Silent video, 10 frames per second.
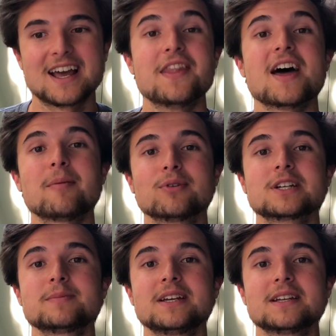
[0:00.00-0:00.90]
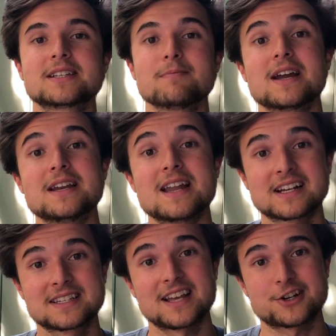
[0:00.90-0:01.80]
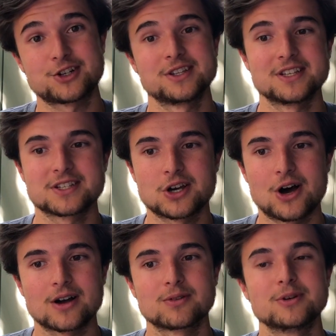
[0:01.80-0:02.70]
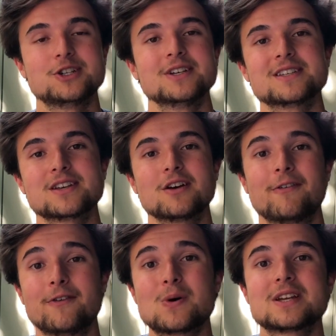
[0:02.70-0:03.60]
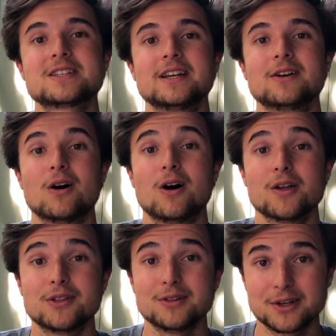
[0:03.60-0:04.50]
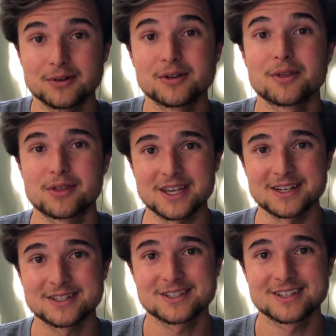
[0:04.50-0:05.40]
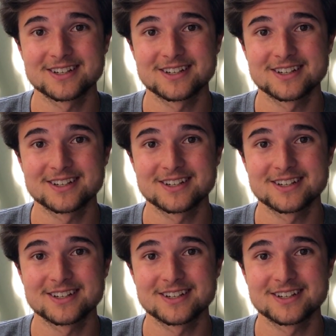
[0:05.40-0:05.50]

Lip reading: And that brings me to my next section of this talk, which is focusing on the little things.